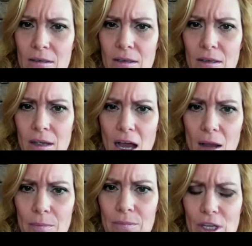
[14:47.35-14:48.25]

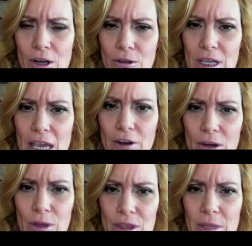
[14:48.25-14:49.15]
They carry it with
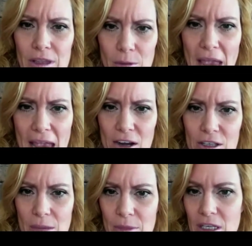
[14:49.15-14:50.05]
them in their bag or
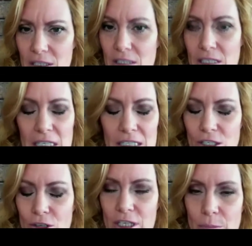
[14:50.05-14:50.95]
something because it's an easy
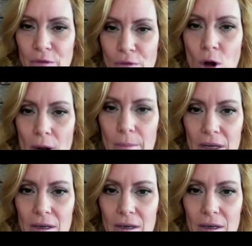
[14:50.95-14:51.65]
trick to perform and